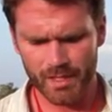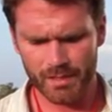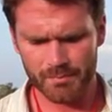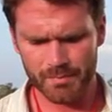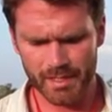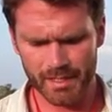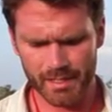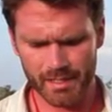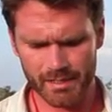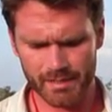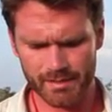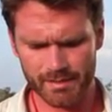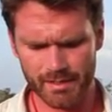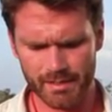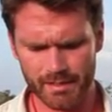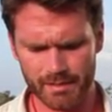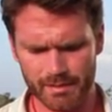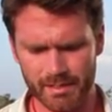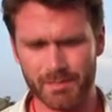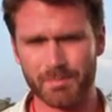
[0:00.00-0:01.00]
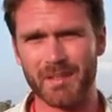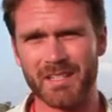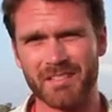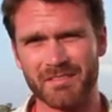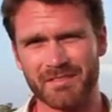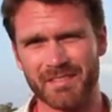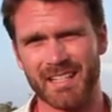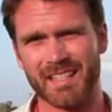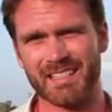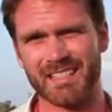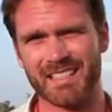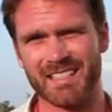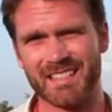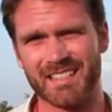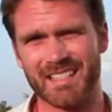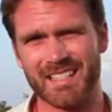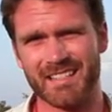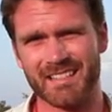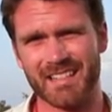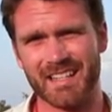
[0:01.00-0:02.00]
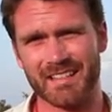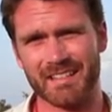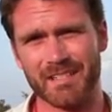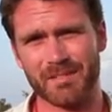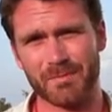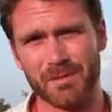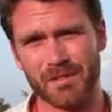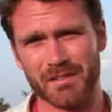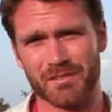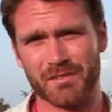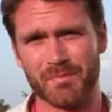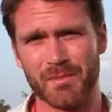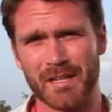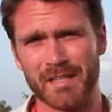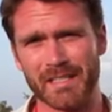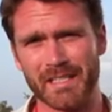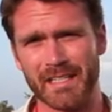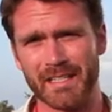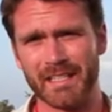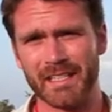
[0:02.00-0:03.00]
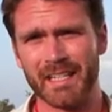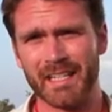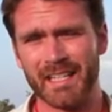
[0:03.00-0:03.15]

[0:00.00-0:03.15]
because despite the fact that this part of Somalia